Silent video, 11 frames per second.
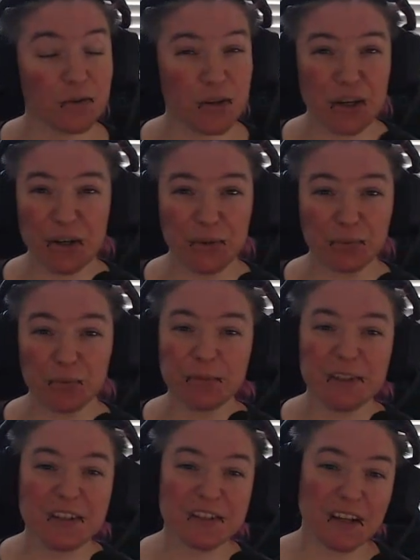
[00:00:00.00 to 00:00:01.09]
No,
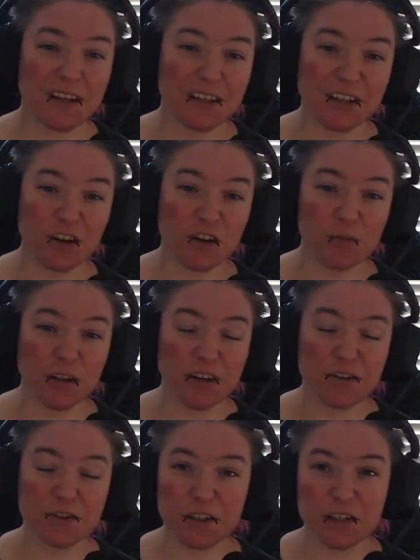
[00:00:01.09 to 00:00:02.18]
Ruby does not need
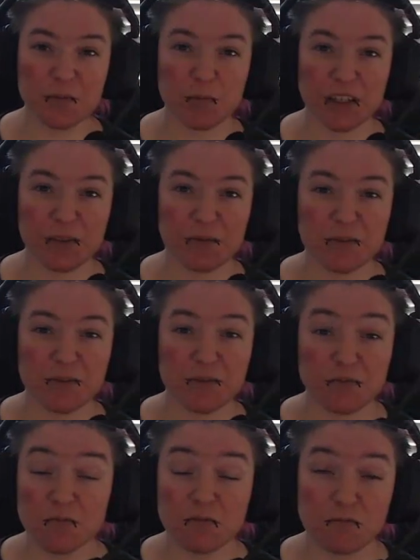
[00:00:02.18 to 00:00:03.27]
gallbladder transplant,
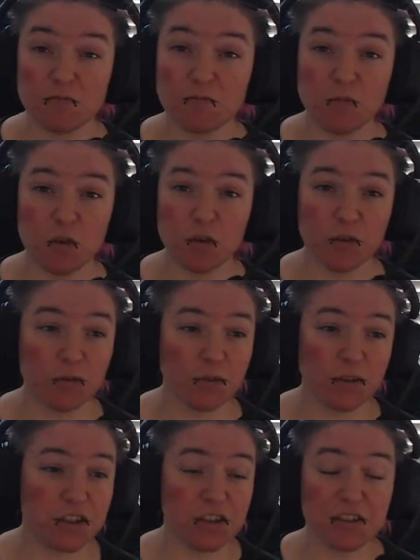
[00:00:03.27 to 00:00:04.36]
or
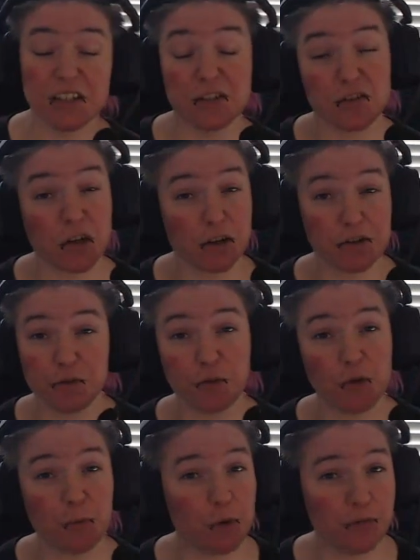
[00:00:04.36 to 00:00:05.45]
she doesn't need surgery to
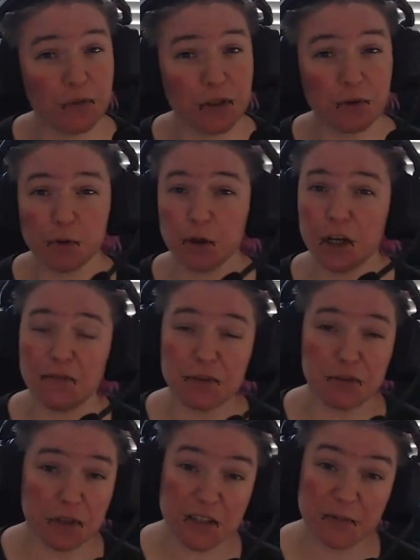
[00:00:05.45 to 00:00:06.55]
remove it or have a
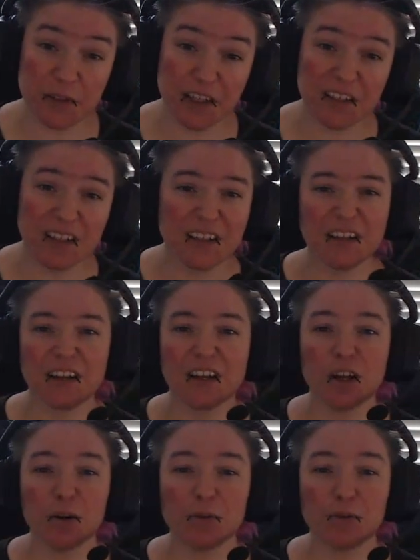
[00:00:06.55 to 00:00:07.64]
transplant.
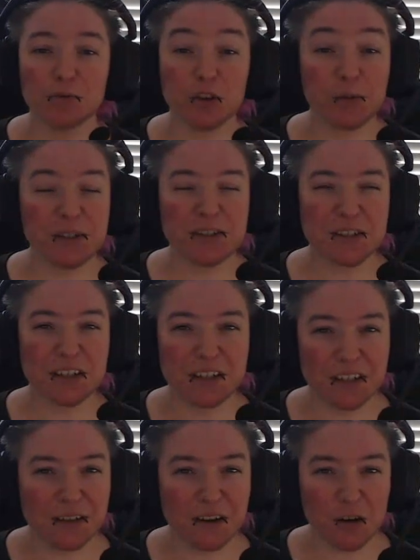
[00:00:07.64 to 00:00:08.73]
Ruby doesn't
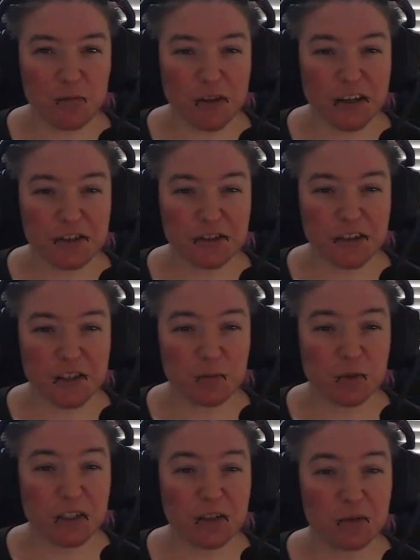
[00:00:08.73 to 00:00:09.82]
need a gallbladder
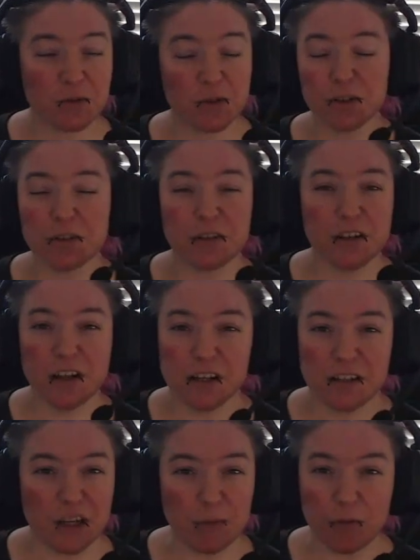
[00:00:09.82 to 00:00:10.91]
transplant or
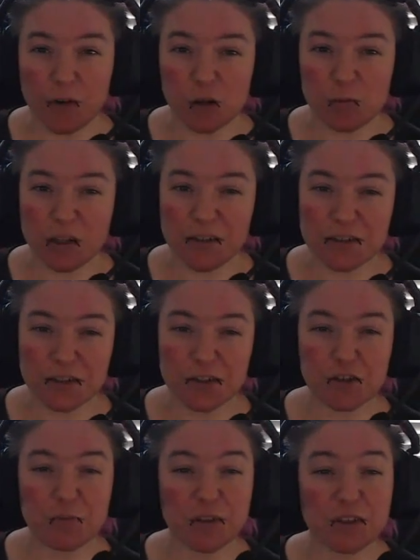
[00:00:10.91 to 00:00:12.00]
any type of gallbladder
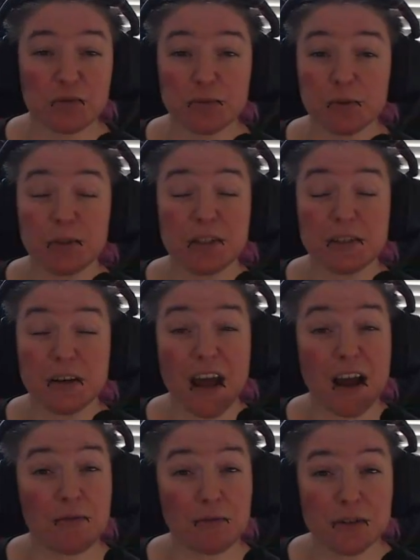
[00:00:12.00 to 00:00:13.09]
surgery because Ruby doesn't
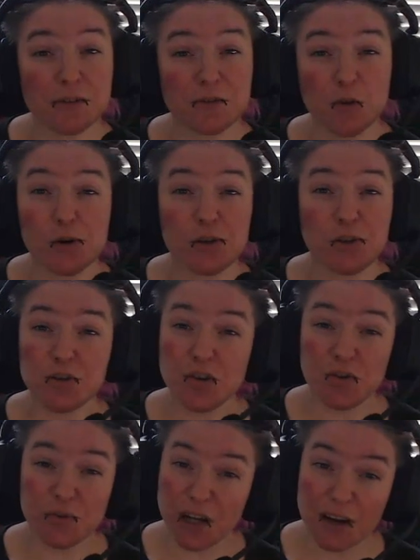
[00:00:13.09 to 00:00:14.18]
have one. Horses
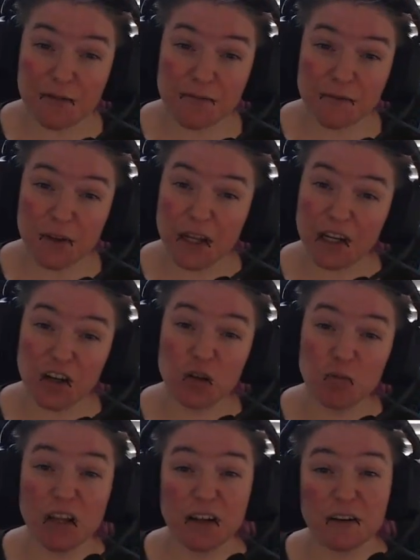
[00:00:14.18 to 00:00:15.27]
don't have a
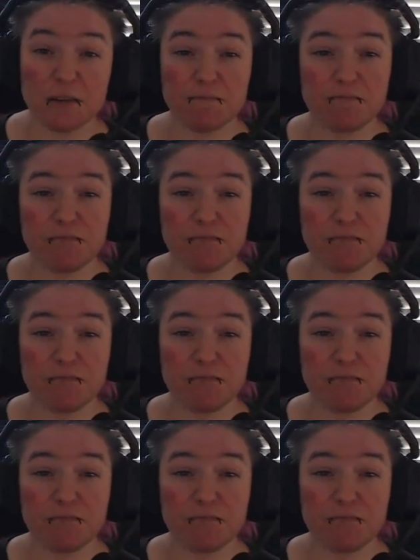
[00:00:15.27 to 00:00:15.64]
gallbladder.